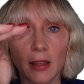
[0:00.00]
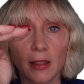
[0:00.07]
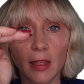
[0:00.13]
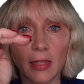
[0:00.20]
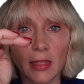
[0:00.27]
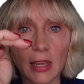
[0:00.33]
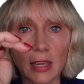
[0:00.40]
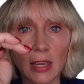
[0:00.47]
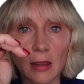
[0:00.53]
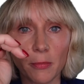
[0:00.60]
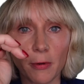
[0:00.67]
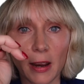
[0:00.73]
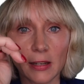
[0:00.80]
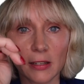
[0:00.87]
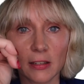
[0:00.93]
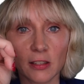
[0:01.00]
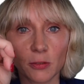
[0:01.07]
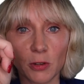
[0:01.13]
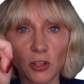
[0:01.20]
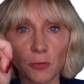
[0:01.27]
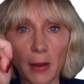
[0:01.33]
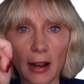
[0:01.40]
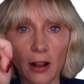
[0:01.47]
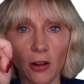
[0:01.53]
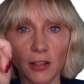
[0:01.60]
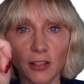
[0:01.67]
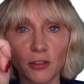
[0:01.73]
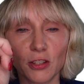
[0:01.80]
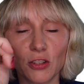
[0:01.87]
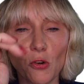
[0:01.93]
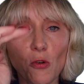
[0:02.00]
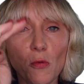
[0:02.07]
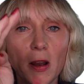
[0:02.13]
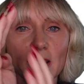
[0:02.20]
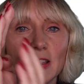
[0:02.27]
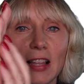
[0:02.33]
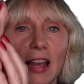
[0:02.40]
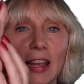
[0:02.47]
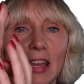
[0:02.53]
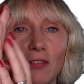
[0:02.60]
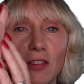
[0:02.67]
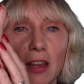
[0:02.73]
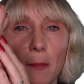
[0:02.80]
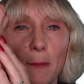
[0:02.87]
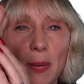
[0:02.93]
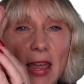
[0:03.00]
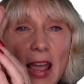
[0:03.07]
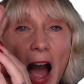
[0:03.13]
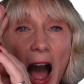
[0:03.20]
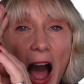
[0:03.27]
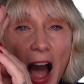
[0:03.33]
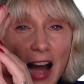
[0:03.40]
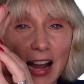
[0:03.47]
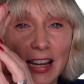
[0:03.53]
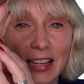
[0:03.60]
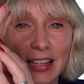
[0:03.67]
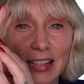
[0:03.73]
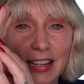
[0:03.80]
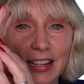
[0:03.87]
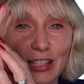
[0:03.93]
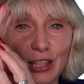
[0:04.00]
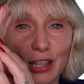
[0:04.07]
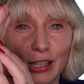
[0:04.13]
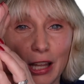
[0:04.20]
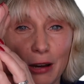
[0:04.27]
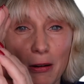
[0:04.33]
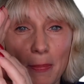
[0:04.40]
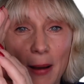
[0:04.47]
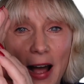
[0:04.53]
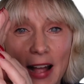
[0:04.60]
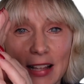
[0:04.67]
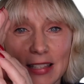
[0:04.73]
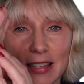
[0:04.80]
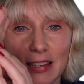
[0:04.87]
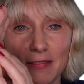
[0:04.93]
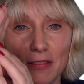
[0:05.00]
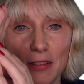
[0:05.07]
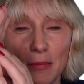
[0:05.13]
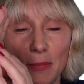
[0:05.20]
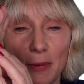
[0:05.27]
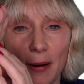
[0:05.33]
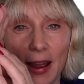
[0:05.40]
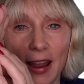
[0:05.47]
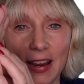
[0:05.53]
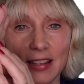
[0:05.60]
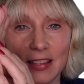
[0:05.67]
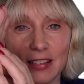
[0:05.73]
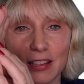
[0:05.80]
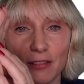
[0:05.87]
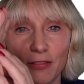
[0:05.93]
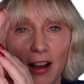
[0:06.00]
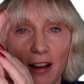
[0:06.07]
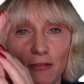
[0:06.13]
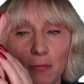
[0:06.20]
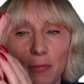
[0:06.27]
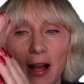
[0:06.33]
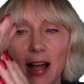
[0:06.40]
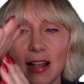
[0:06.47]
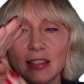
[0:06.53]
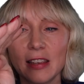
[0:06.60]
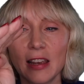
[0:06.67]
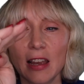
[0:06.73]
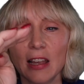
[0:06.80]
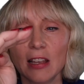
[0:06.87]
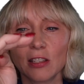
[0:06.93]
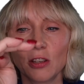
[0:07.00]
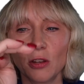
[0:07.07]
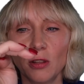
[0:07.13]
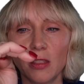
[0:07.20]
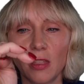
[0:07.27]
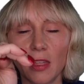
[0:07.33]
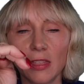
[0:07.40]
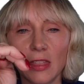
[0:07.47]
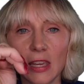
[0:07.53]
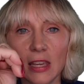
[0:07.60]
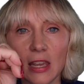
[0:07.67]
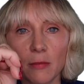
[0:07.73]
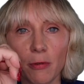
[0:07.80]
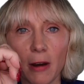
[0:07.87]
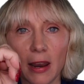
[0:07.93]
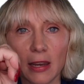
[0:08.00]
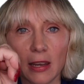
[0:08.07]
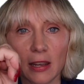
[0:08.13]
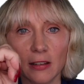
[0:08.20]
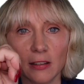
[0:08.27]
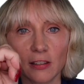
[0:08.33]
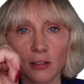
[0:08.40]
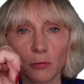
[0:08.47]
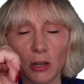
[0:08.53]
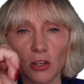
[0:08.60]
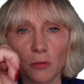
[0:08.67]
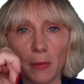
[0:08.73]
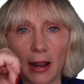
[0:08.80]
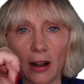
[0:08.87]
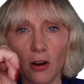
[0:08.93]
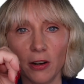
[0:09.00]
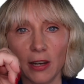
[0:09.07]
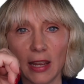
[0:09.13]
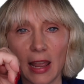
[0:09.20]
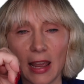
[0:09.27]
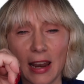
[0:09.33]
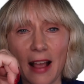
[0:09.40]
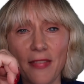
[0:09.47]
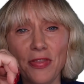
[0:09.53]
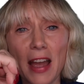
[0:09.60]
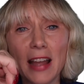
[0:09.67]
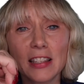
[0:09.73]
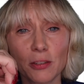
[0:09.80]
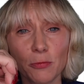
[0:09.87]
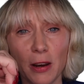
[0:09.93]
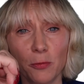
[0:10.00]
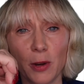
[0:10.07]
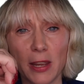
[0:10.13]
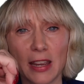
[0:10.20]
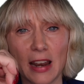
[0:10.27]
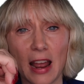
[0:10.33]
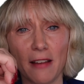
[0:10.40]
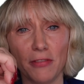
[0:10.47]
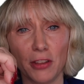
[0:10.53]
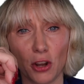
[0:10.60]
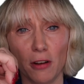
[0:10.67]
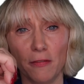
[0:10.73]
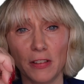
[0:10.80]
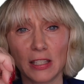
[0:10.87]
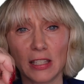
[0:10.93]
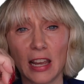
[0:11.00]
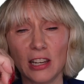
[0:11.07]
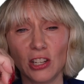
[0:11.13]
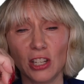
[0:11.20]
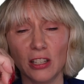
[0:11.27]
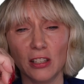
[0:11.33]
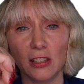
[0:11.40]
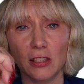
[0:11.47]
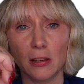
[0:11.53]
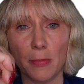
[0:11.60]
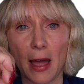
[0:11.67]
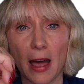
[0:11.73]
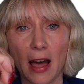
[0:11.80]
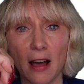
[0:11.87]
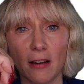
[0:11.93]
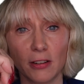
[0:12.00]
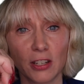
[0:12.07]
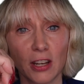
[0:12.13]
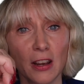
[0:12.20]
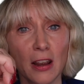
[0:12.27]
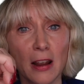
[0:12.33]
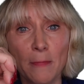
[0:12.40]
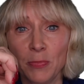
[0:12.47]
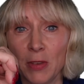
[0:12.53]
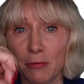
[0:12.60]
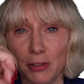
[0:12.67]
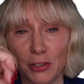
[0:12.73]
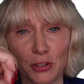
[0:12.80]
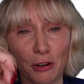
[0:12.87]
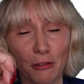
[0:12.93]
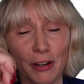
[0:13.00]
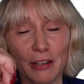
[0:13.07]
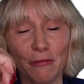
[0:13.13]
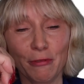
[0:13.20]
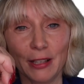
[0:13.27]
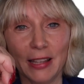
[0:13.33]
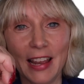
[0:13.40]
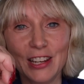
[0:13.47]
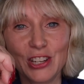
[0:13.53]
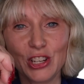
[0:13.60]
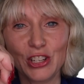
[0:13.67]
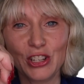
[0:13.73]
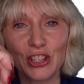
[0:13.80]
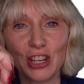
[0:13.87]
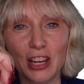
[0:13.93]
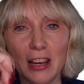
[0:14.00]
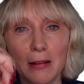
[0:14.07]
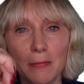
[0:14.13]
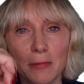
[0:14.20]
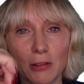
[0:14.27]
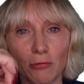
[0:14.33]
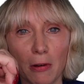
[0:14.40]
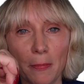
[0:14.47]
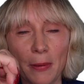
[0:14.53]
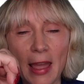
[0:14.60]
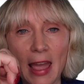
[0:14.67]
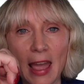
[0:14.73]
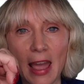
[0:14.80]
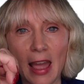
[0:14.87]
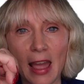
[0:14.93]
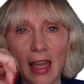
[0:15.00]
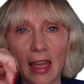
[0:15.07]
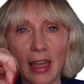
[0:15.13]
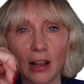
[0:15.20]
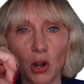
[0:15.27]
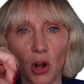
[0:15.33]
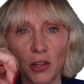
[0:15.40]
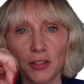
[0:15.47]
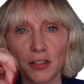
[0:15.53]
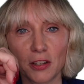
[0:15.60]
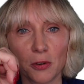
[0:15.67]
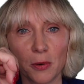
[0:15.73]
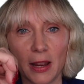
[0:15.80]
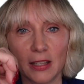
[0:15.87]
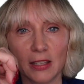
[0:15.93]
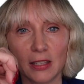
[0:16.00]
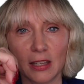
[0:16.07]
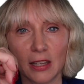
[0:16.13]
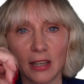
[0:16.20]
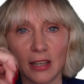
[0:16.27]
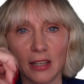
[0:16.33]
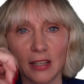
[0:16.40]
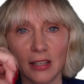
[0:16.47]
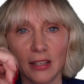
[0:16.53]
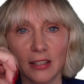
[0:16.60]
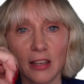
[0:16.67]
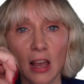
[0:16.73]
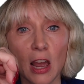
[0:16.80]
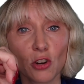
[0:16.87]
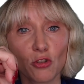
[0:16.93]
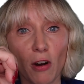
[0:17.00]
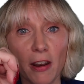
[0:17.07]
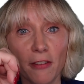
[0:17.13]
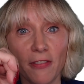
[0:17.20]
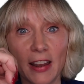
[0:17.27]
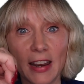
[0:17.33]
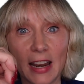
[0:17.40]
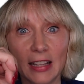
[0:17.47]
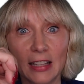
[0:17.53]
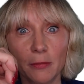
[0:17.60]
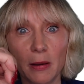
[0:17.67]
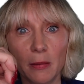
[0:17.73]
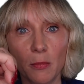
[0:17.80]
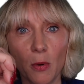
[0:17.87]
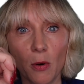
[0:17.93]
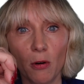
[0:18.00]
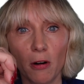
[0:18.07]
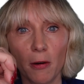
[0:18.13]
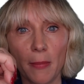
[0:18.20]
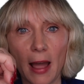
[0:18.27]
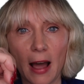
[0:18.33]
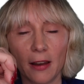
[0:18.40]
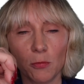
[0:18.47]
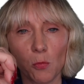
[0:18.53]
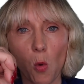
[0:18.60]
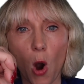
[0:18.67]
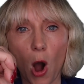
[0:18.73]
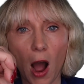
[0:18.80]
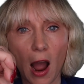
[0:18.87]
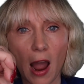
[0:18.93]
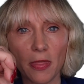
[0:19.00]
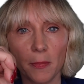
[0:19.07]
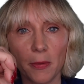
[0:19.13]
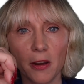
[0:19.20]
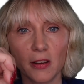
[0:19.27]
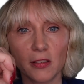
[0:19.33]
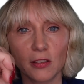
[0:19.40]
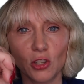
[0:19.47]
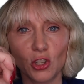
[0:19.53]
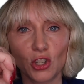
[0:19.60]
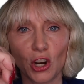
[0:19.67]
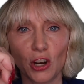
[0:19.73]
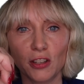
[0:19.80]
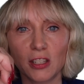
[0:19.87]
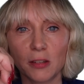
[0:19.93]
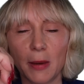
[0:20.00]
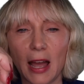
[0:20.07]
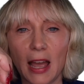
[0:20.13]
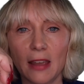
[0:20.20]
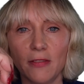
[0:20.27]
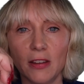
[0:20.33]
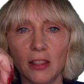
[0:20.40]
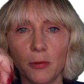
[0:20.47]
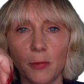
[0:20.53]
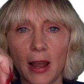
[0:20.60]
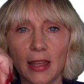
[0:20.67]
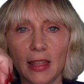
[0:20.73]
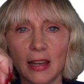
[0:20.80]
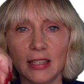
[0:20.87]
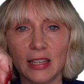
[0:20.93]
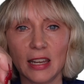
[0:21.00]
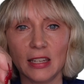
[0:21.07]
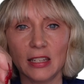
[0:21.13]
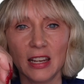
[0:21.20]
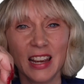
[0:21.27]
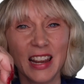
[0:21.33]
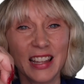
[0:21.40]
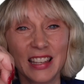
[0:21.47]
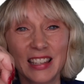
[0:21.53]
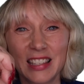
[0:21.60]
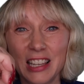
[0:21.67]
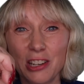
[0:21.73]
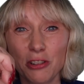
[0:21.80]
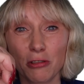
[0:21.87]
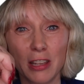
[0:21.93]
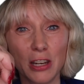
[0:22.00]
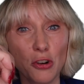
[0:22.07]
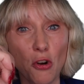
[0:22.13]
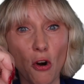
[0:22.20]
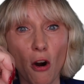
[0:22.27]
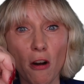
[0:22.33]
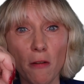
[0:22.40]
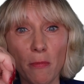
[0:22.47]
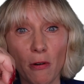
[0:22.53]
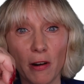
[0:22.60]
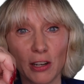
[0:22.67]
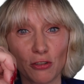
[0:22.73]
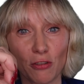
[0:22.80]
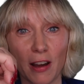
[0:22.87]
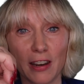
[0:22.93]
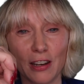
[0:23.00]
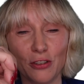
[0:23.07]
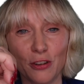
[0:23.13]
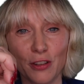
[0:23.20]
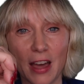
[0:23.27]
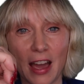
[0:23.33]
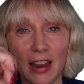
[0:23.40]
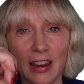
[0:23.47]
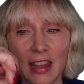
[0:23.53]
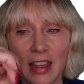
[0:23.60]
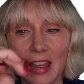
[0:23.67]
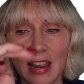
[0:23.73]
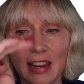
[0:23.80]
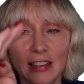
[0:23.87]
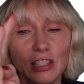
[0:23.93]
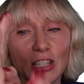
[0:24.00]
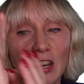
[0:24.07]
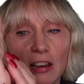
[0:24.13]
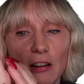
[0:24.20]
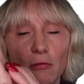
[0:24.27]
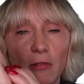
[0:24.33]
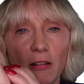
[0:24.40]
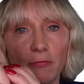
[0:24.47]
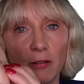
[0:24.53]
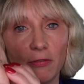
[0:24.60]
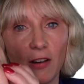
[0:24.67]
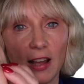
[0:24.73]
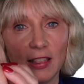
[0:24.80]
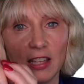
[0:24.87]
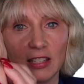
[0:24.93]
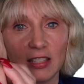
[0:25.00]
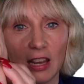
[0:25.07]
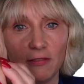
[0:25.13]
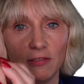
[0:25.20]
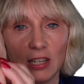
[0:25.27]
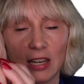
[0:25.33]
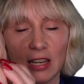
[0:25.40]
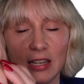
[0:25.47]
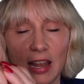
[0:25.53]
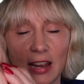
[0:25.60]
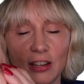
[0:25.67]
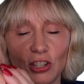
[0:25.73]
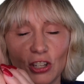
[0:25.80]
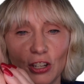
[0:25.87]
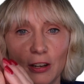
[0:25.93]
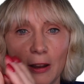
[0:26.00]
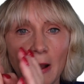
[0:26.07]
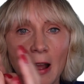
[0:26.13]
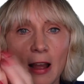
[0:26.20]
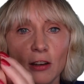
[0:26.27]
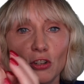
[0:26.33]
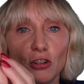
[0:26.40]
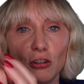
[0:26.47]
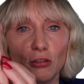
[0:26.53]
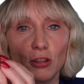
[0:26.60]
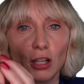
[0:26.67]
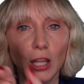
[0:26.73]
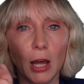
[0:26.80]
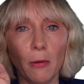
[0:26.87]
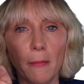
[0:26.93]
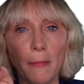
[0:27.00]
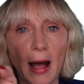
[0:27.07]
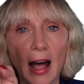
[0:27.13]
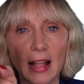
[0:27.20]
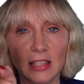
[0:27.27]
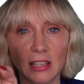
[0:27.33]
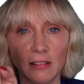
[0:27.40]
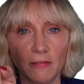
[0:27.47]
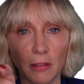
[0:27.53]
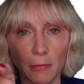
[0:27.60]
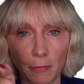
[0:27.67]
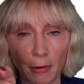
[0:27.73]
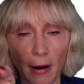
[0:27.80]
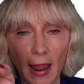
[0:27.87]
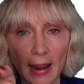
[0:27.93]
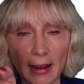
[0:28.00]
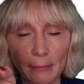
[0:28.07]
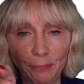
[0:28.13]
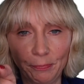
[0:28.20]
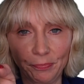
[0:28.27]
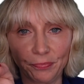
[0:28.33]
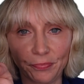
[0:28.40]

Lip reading: the thinking brain to switch back on. So it's almost like giving a big hug to the lower parts of the brain, the survival parts, so that the thinking brain can switch back on again. And that's when we can have the conversations about restorative relationships, repair, consequences, trying to find out a little bit more about why the person chose to behave in the way they did. There's literally no point trying to do that until we provide this safety connection to the lower parts of the brain.